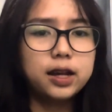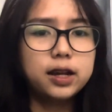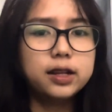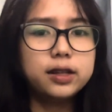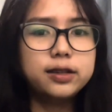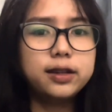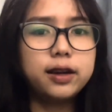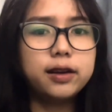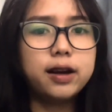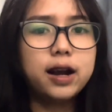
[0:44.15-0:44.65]

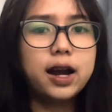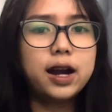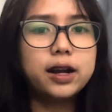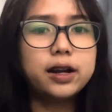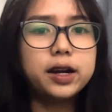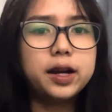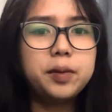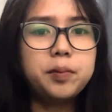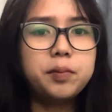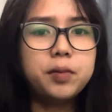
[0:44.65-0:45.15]
There are
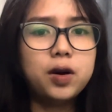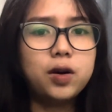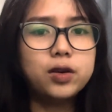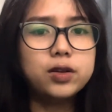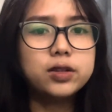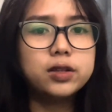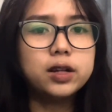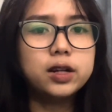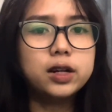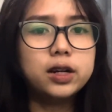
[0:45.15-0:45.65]
among
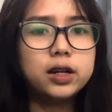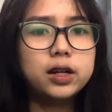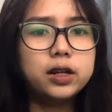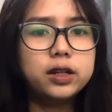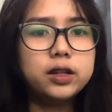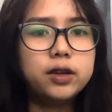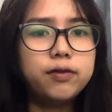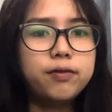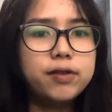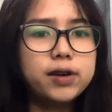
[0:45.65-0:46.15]

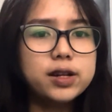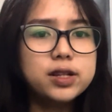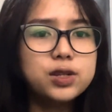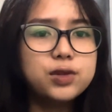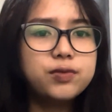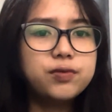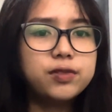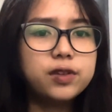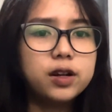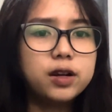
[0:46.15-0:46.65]
the first
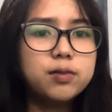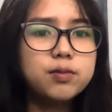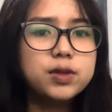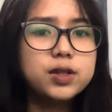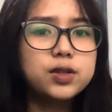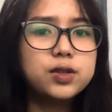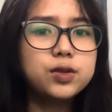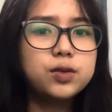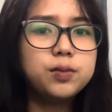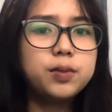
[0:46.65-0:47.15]
forms
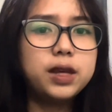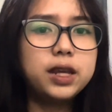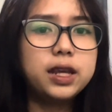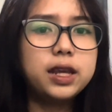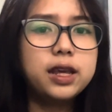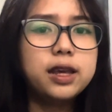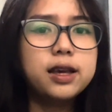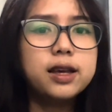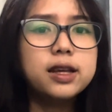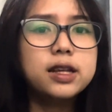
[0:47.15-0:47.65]
to be
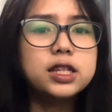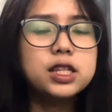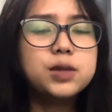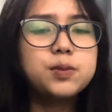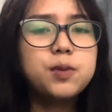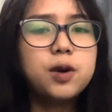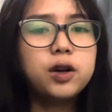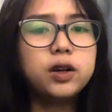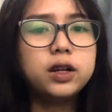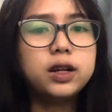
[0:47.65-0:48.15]

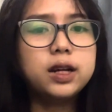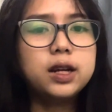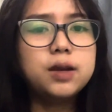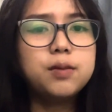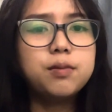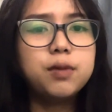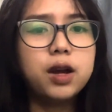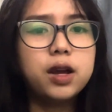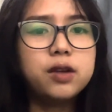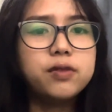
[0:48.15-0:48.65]
spoken
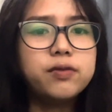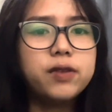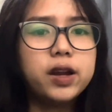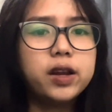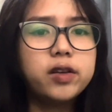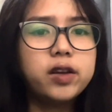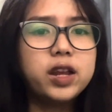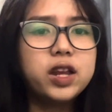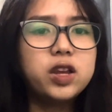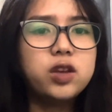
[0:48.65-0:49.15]
by
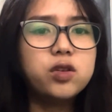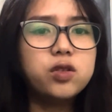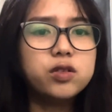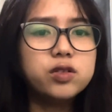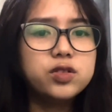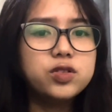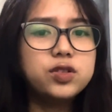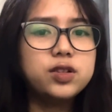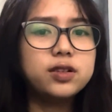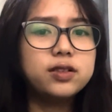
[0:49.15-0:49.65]
very young
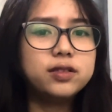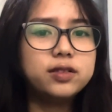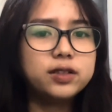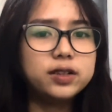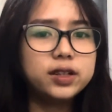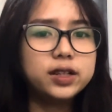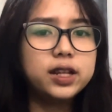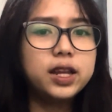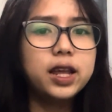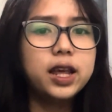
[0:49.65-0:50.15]

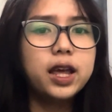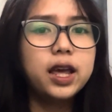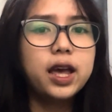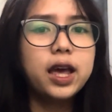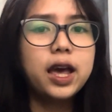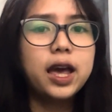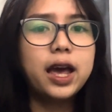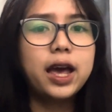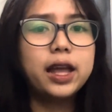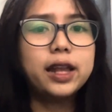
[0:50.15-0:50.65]
children
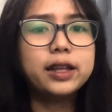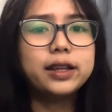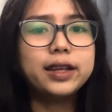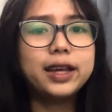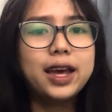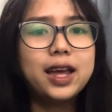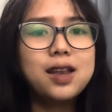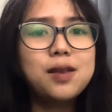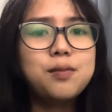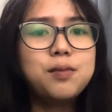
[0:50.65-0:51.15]
and
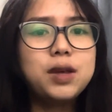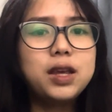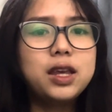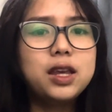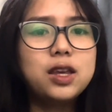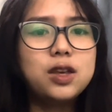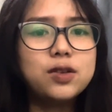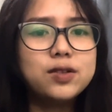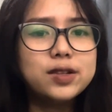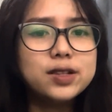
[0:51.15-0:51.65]
can be
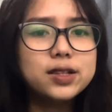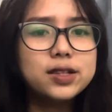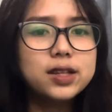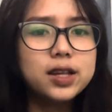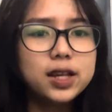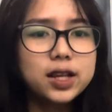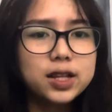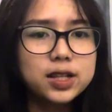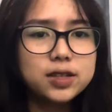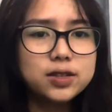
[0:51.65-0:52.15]
used
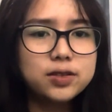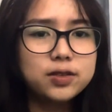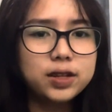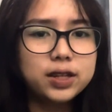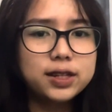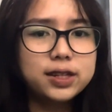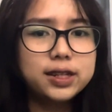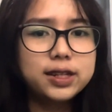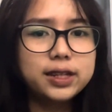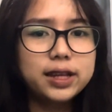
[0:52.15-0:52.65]
to
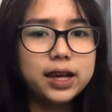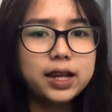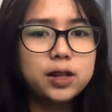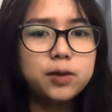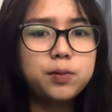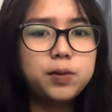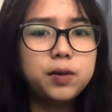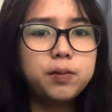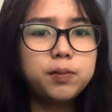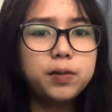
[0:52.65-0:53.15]
indicate
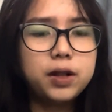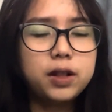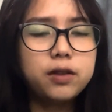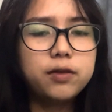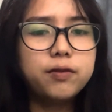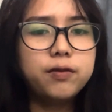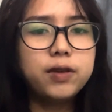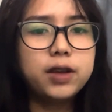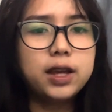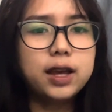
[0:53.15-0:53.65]
people
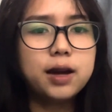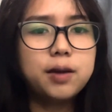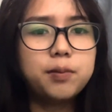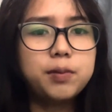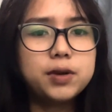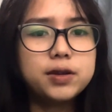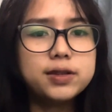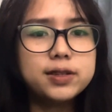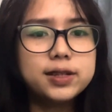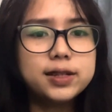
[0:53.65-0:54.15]
via
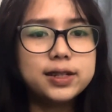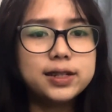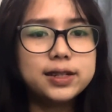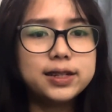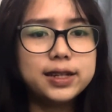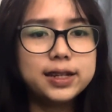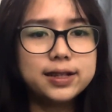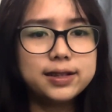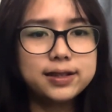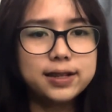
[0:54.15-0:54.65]
person
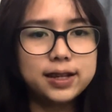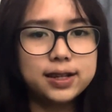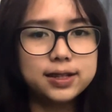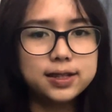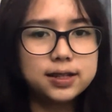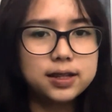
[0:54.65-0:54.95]
deixis.